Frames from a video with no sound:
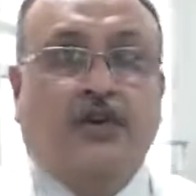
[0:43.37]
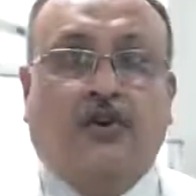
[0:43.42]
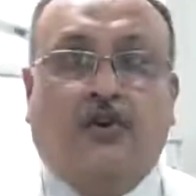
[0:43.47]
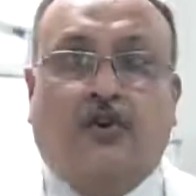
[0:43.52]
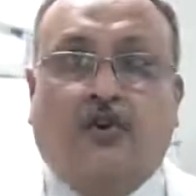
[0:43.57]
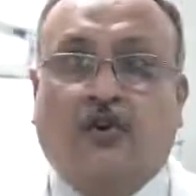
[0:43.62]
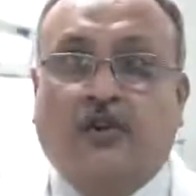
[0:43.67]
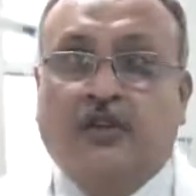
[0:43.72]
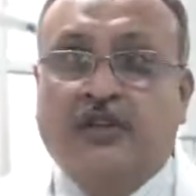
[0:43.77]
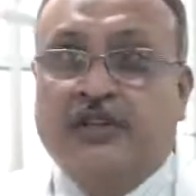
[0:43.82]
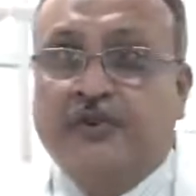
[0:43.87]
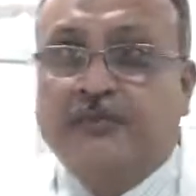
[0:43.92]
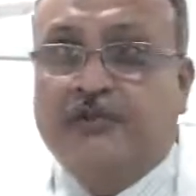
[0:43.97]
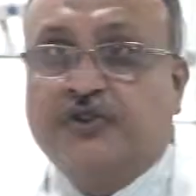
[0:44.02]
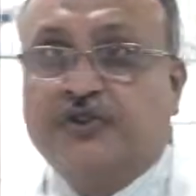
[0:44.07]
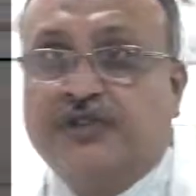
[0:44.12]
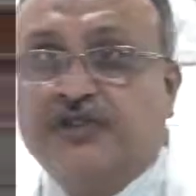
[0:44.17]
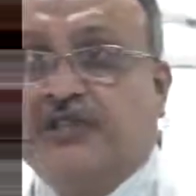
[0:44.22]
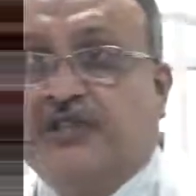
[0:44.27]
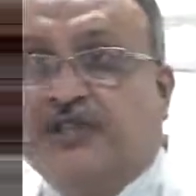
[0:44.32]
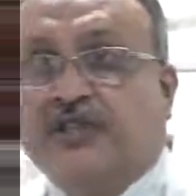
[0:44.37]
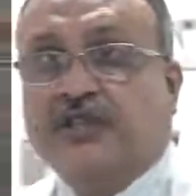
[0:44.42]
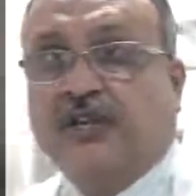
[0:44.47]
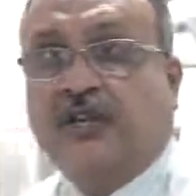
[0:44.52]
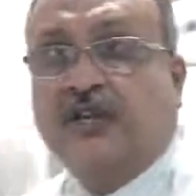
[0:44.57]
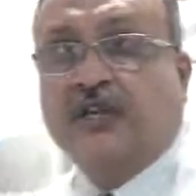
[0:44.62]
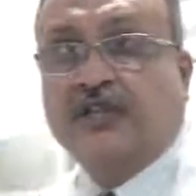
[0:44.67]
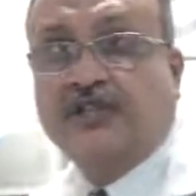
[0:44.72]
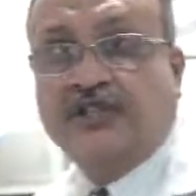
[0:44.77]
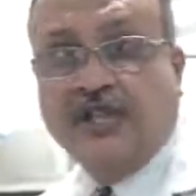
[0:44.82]
all the procedures
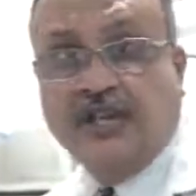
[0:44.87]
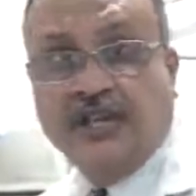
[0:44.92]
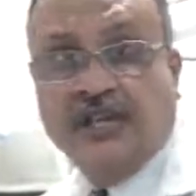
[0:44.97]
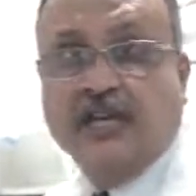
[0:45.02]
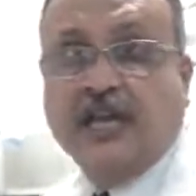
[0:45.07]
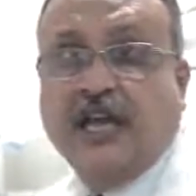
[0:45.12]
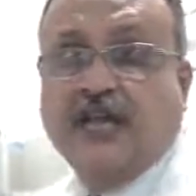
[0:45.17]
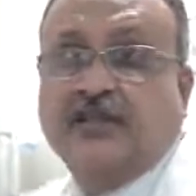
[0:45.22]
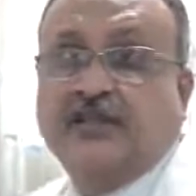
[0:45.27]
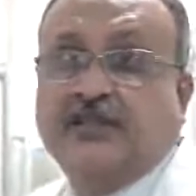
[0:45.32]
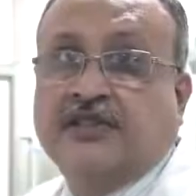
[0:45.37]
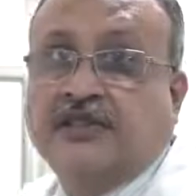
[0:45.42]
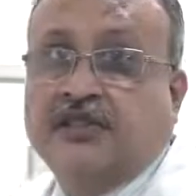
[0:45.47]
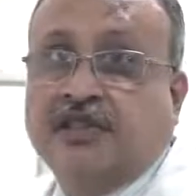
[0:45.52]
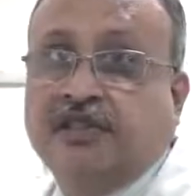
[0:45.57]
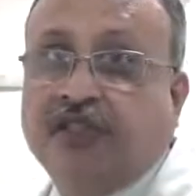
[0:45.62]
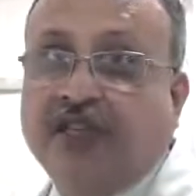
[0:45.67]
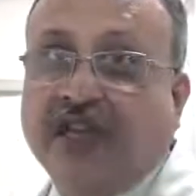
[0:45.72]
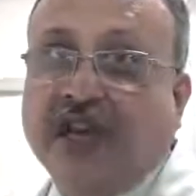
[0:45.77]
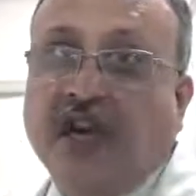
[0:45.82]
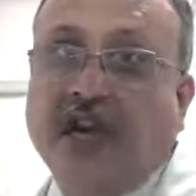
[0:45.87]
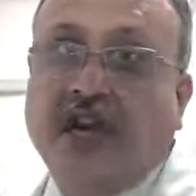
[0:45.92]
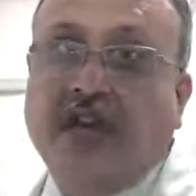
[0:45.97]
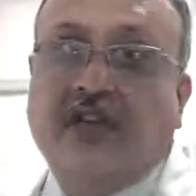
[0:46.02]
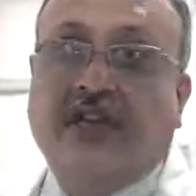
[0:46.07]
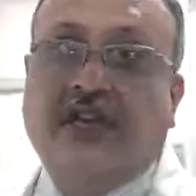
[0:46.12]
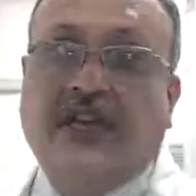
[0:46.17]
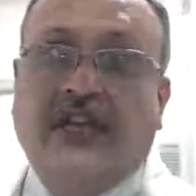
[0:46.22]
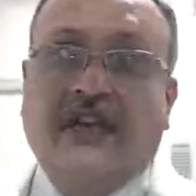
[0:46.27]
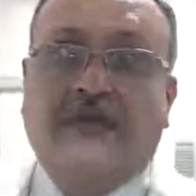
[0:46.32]
under general anesthesia
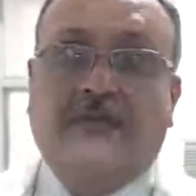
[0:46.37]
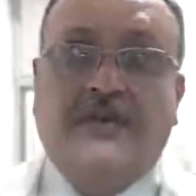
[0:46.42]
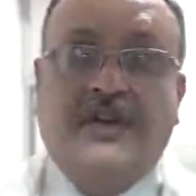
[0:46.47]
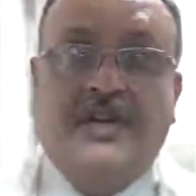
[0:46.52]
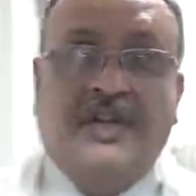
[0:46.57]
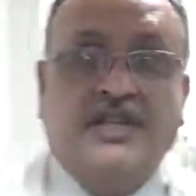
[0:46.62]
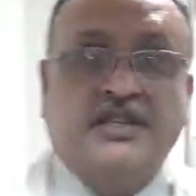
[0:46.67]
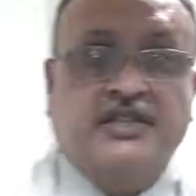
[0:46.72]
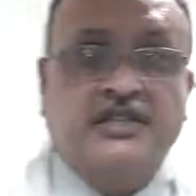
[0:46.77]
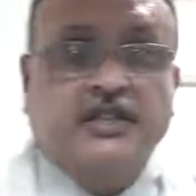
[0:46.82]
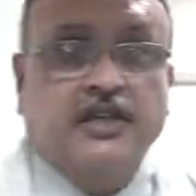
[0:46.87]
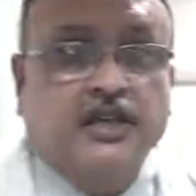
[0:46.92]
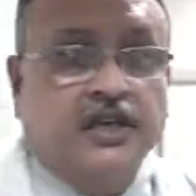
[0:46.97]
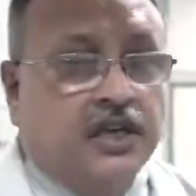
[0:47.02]
take place.